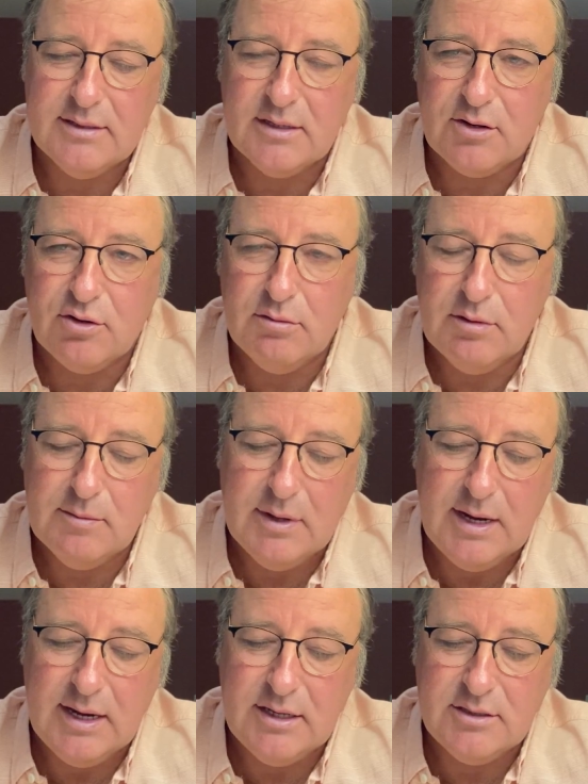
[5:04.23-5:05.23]
is that are around about
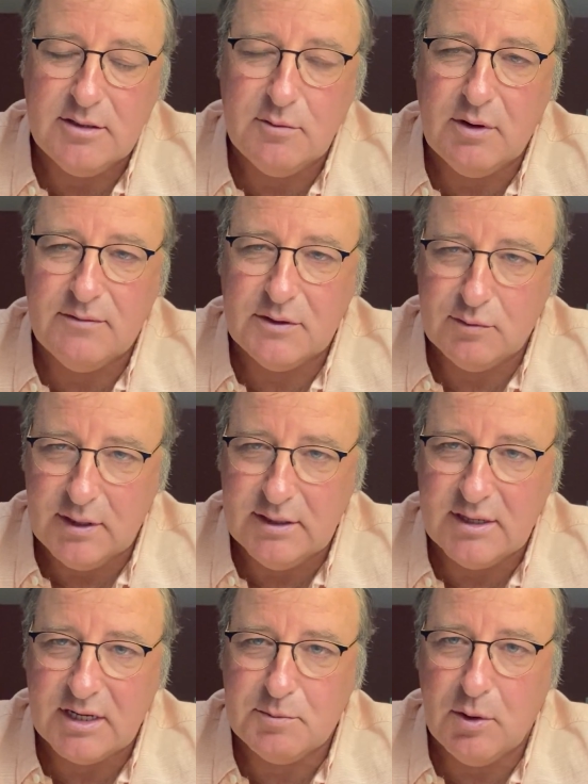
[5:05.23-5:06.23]
my age. You work for
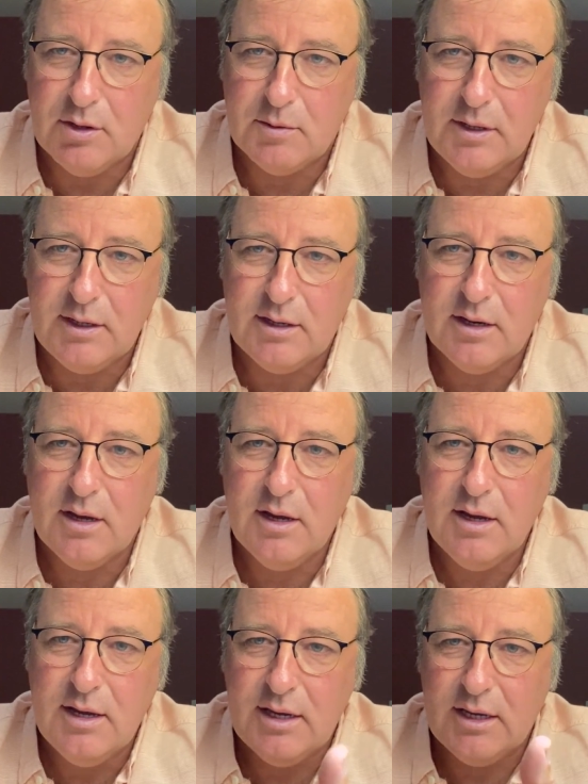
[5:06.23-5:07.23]
£26 a week.
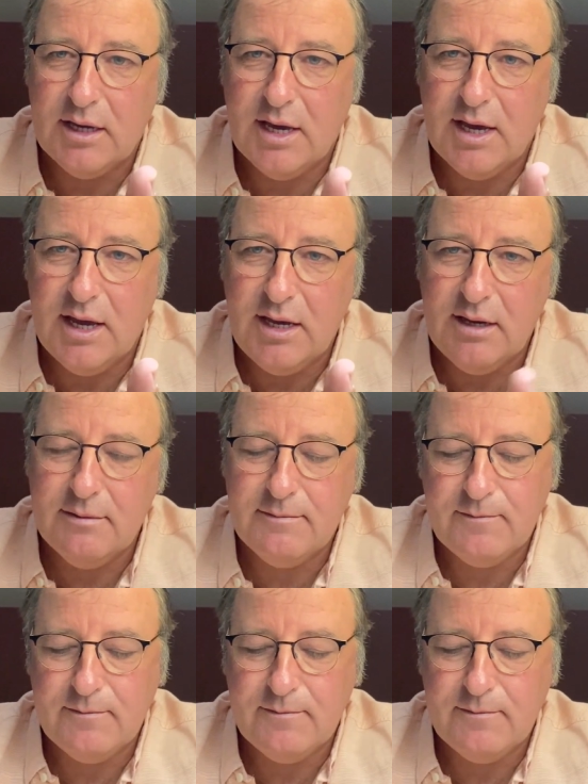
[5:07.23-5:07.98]
Yay.